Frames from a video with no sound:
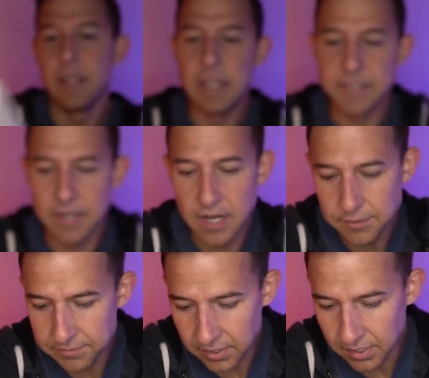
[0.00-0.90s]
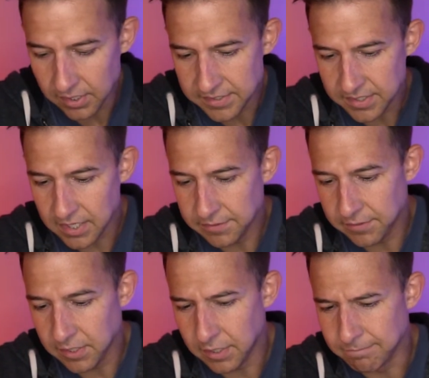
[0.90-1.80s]
It's kind
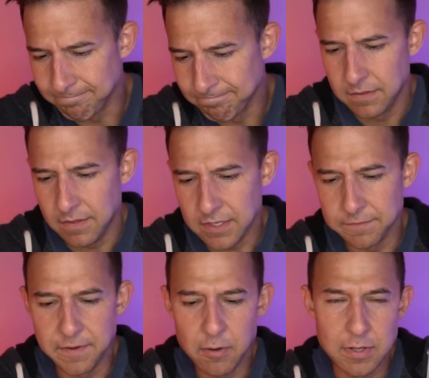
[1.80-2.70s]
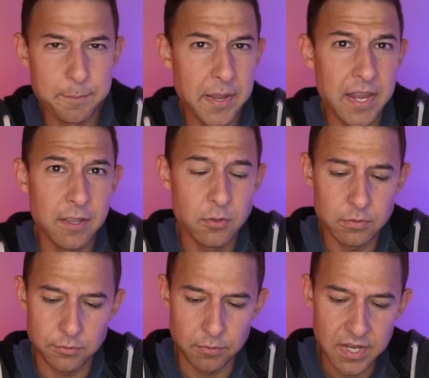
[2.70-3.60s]
of like a very
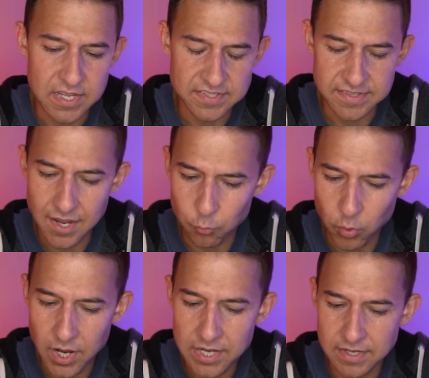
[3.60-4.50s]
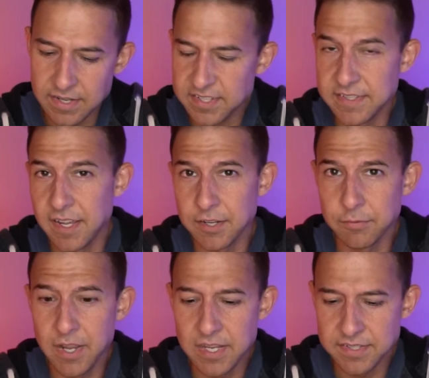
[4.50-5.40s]
pale gray. It's not white and it's not
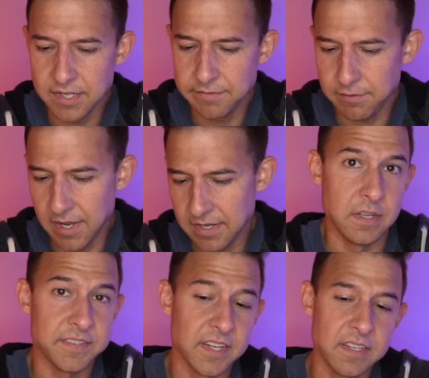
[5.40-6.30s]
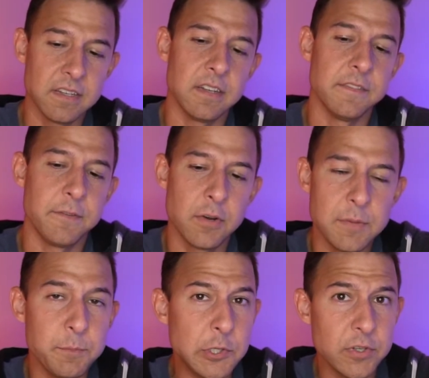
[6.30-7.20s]
gray. It's like a
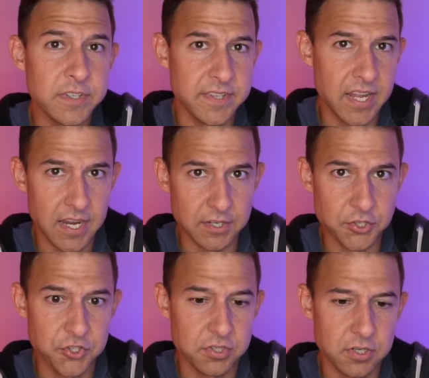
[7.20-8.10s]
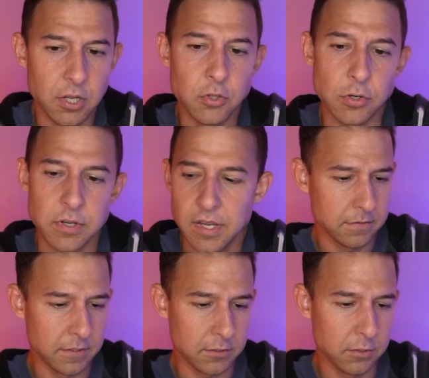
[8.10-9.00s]
very muted tannish color.
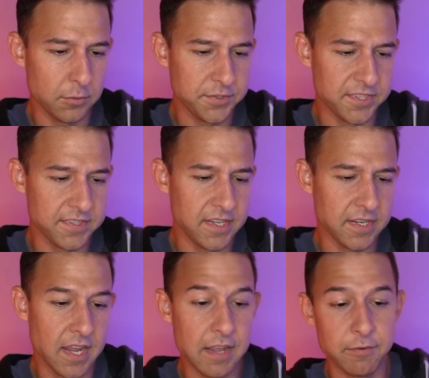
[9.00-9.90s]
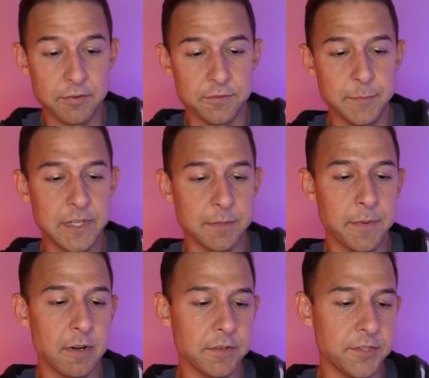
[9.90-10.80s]
The closest thing I have right in front of me to
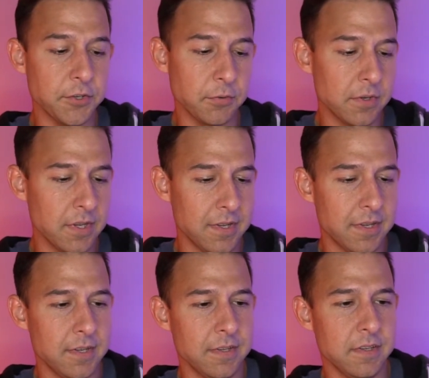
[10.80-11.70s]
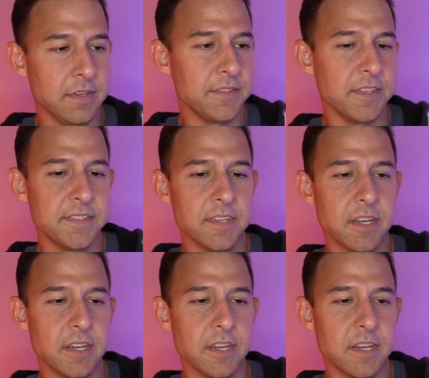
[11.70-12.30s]
compare it to is this